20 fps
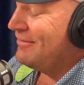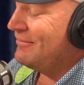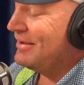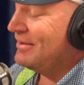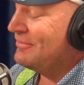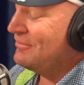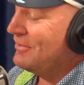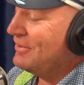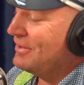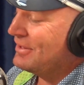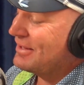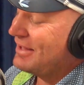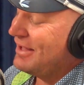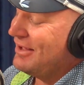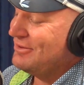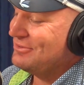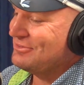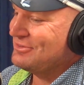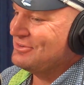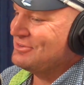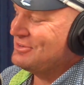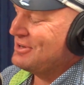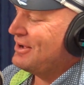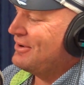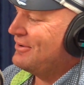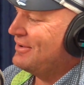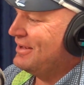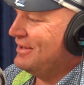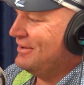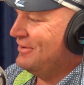I mean, well, it goes to
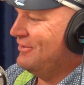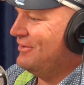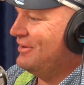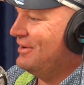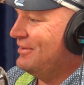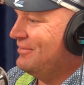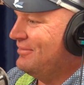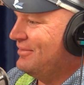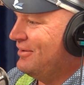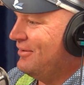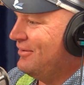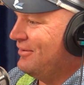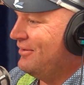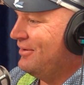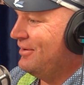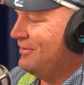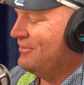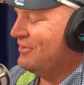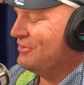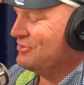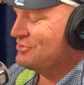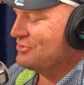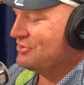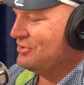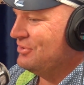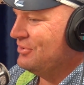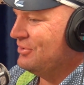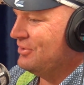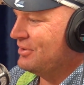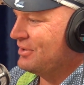show how naive I was
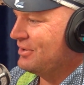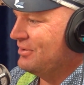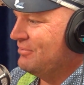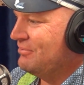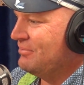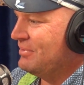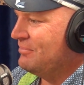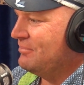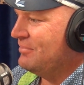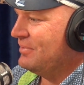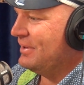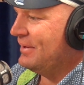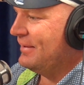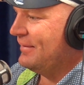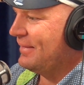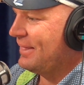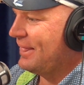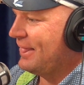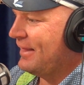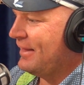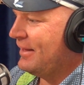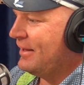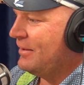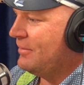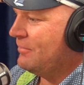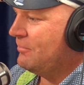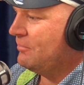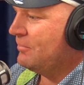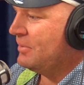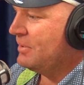too. I can remember
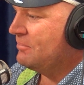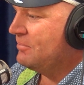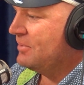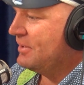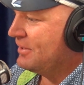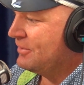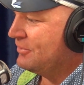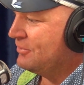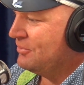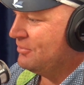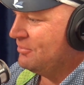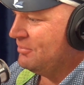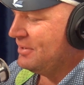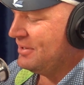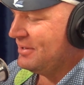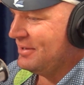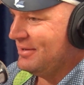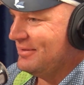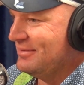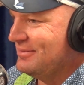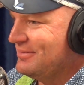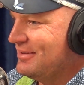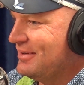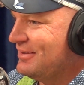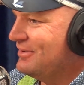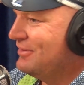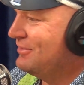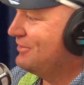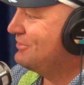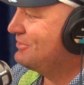me being all bloody
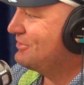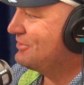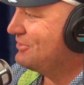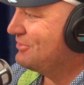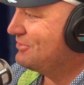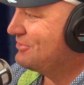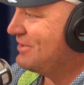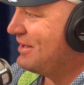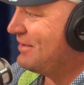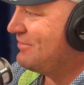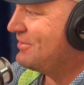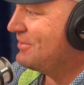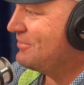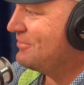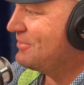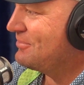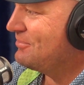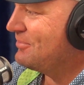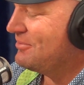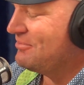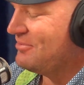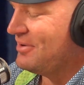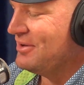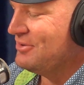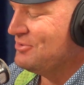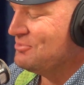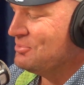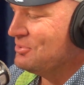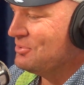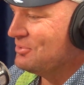technological savvy with my
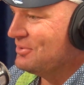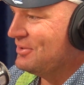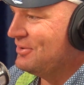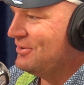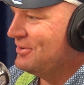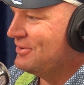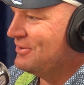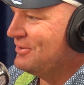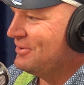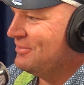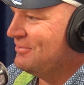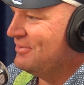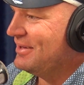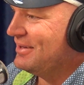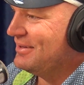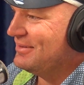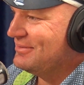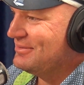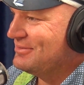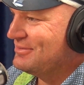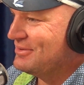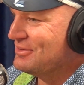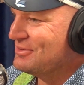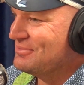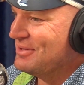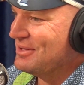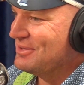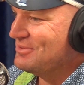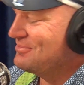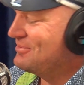Facebook that I got about
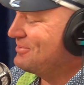6 months